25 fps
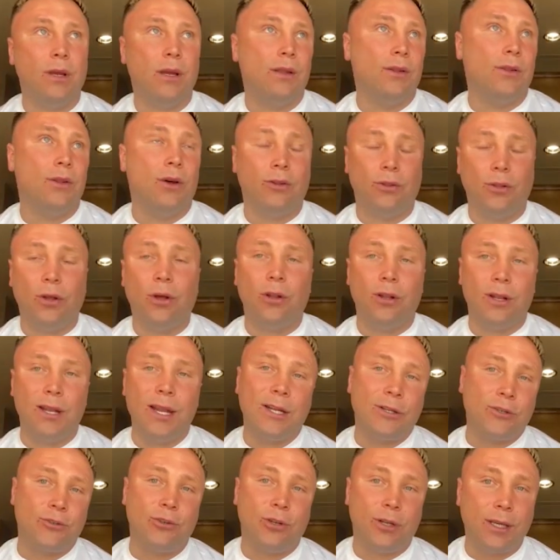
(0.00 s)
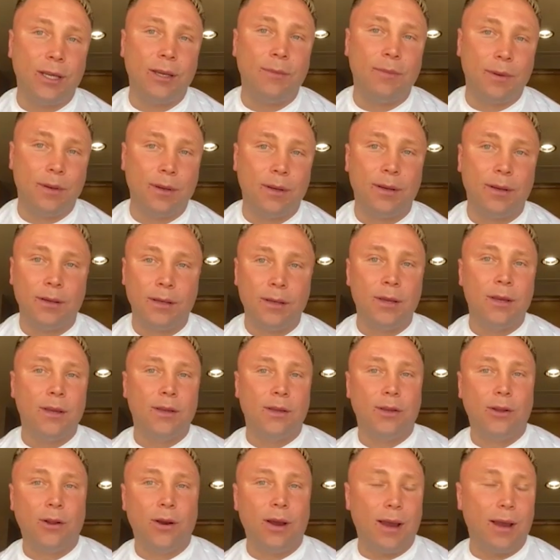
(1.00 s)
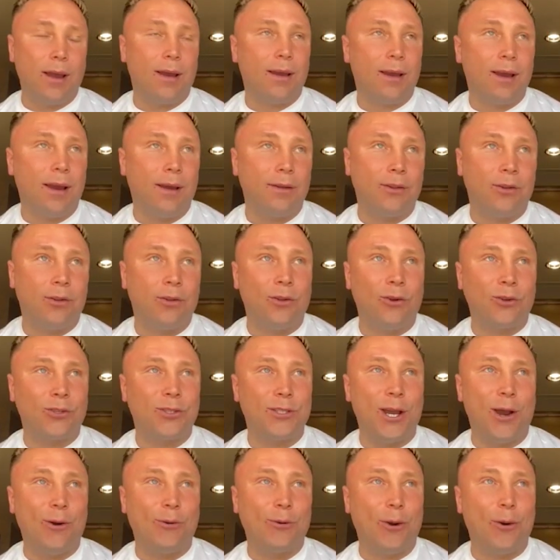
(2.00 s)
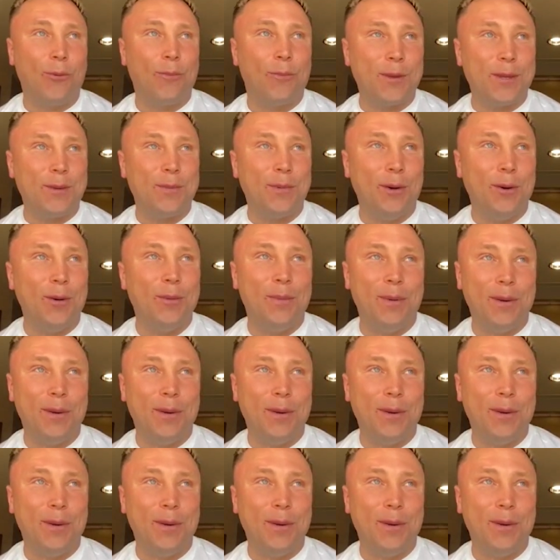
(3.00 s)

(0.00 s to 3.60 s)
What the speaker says: Not literally, but you know, I don't look down on people.